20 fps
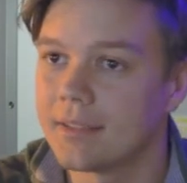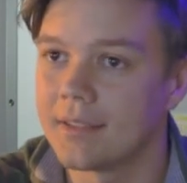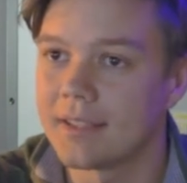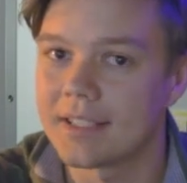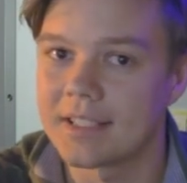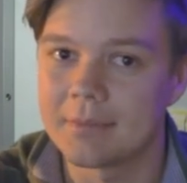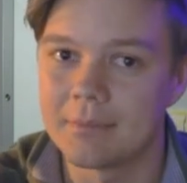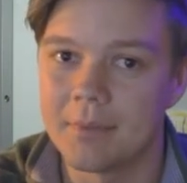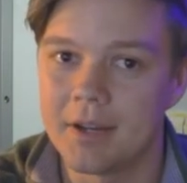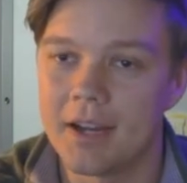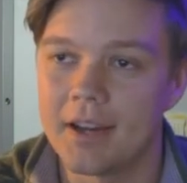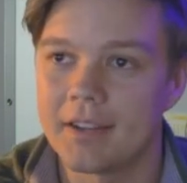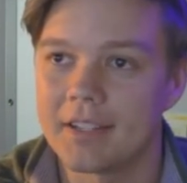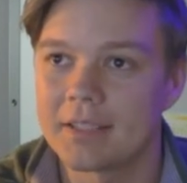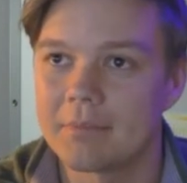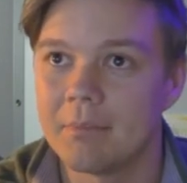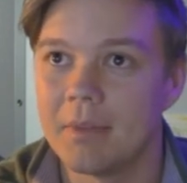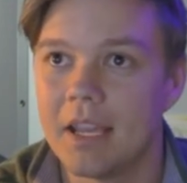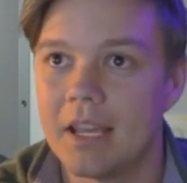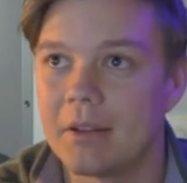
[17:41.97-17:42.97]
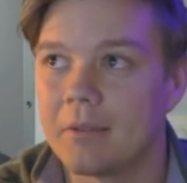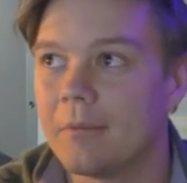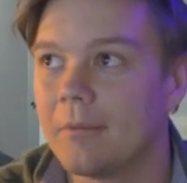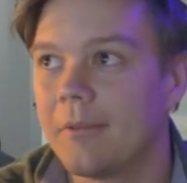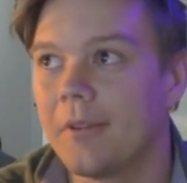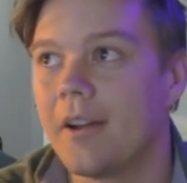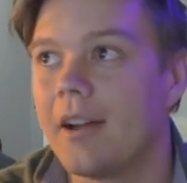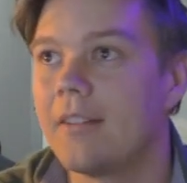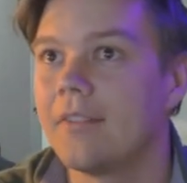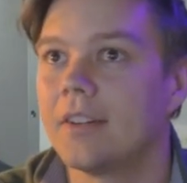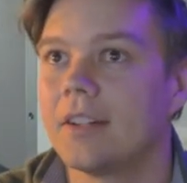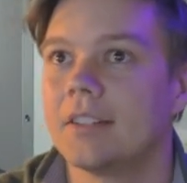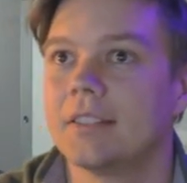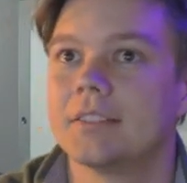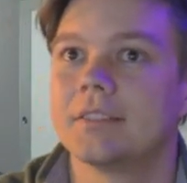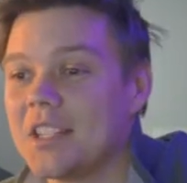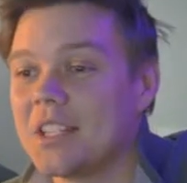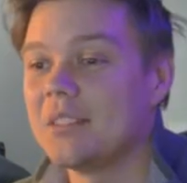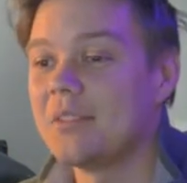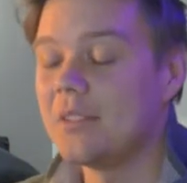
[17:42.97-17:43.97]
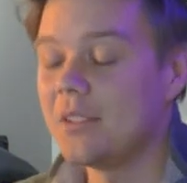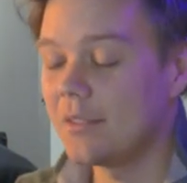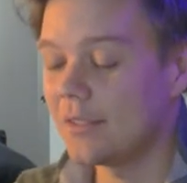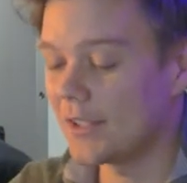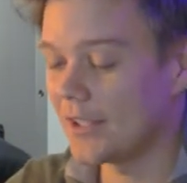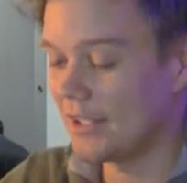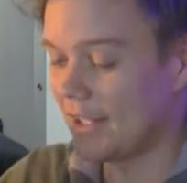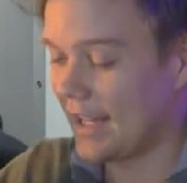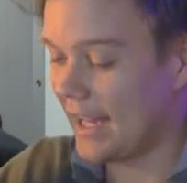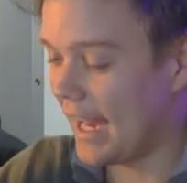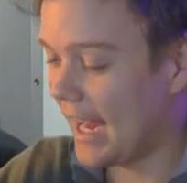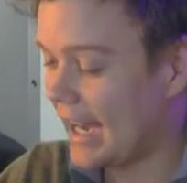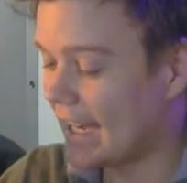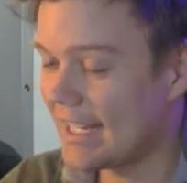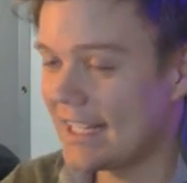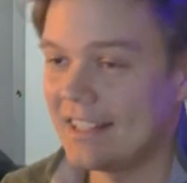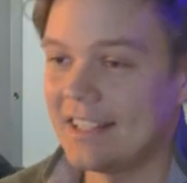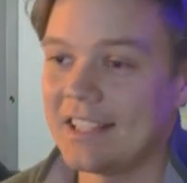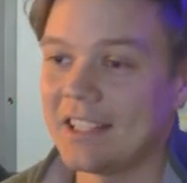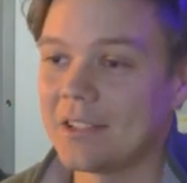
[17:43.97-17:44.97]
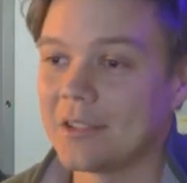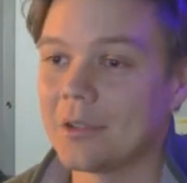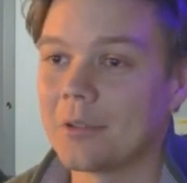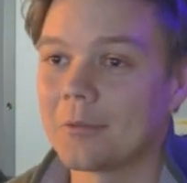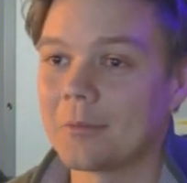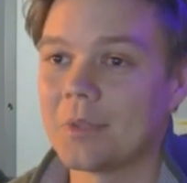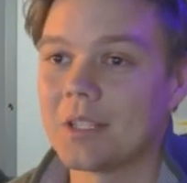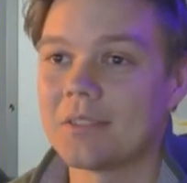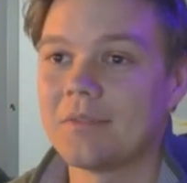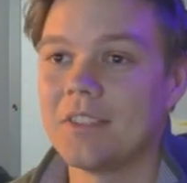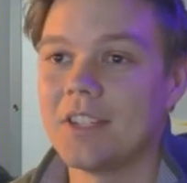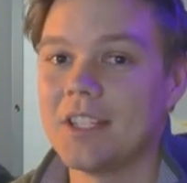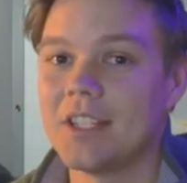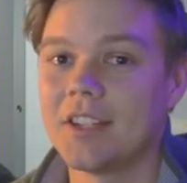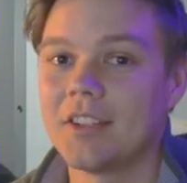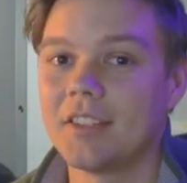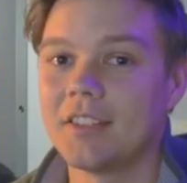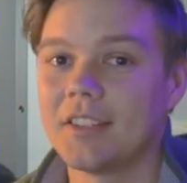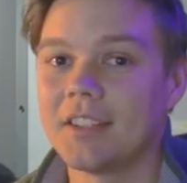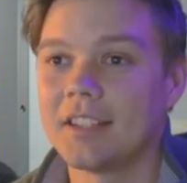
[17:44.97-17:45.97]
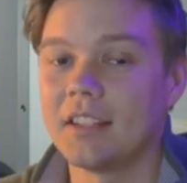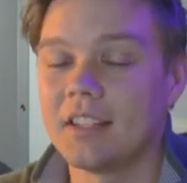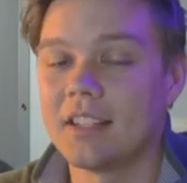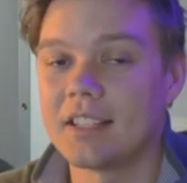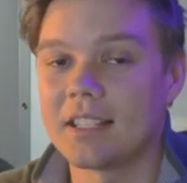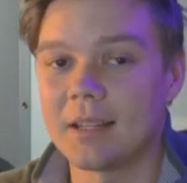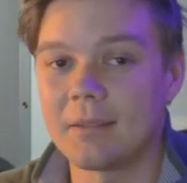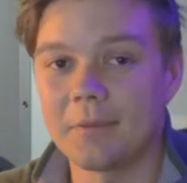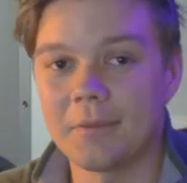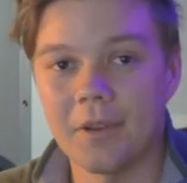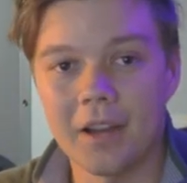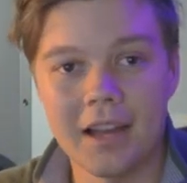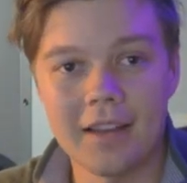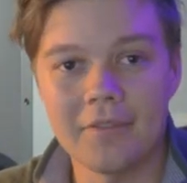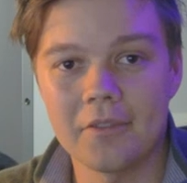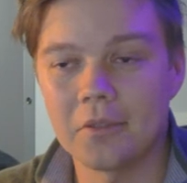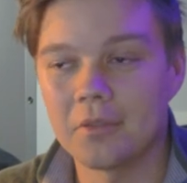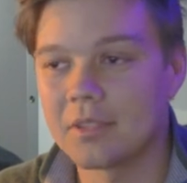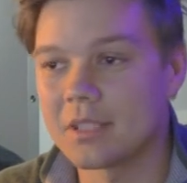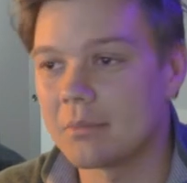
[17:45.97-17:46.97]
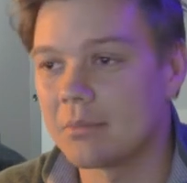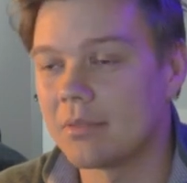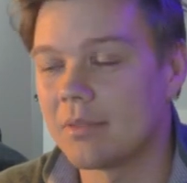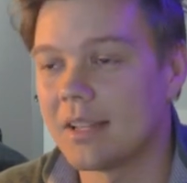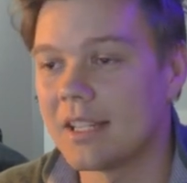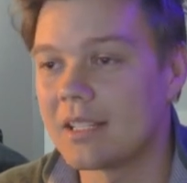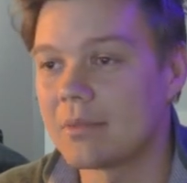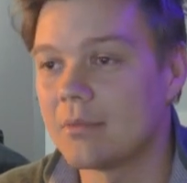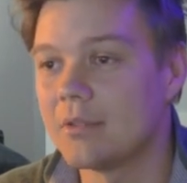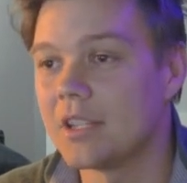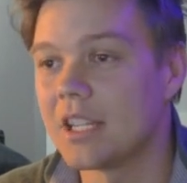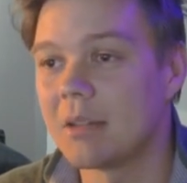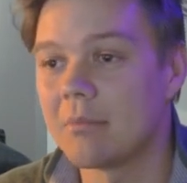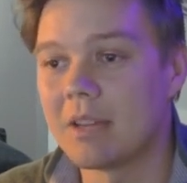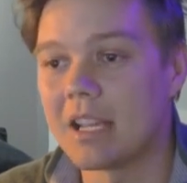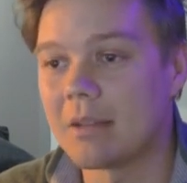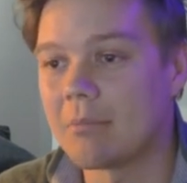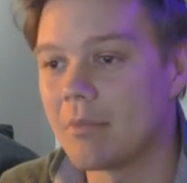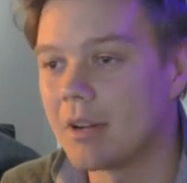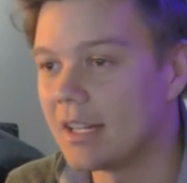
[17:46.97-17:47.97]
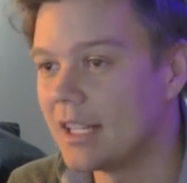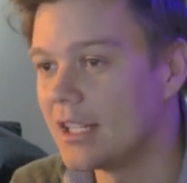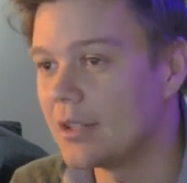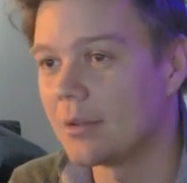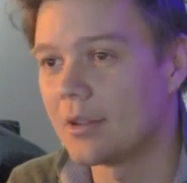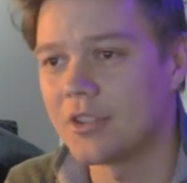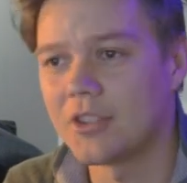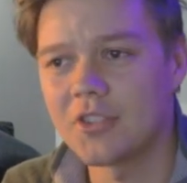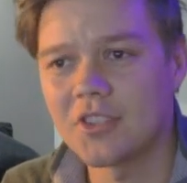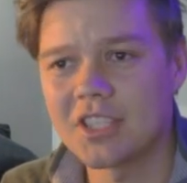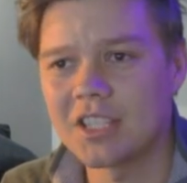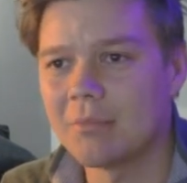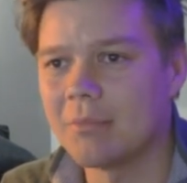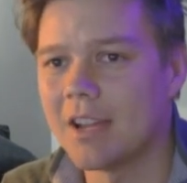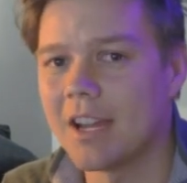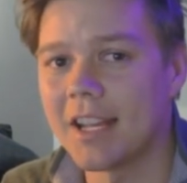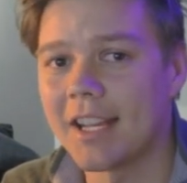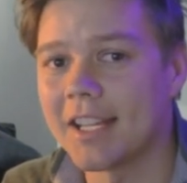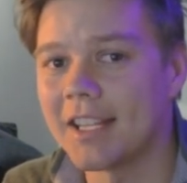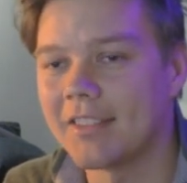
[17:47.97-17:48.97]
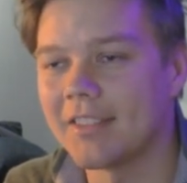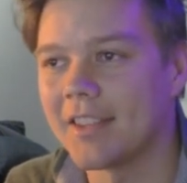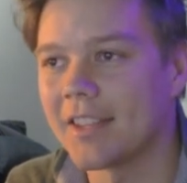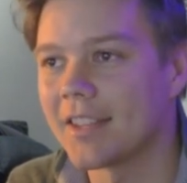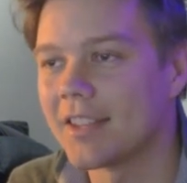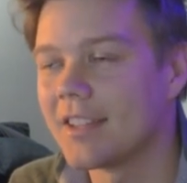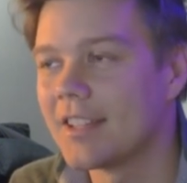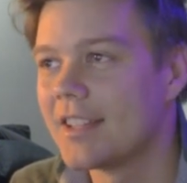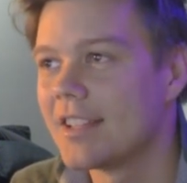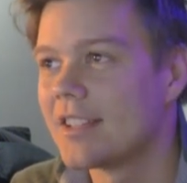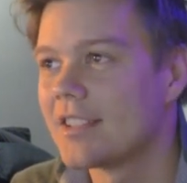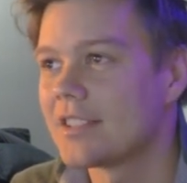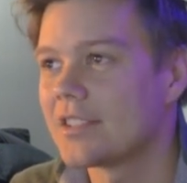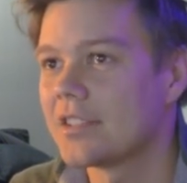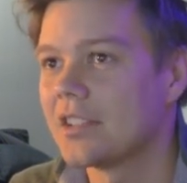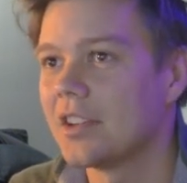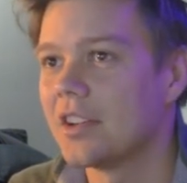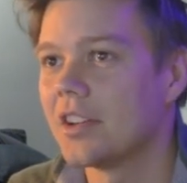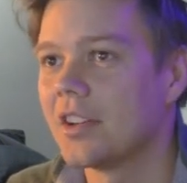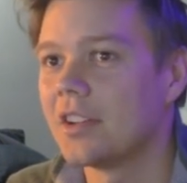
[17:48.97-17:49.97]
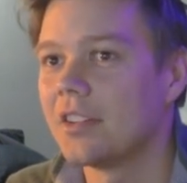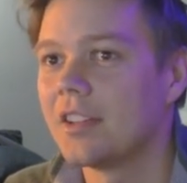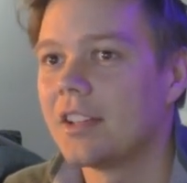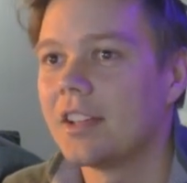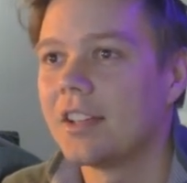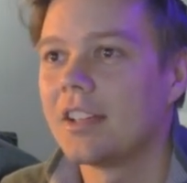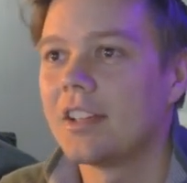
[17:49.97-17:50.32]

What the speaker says: the smartest man on Fiverr. If you've learned anything at all from this video, it is that Fiverr is a place where you can make money doing just about anything. So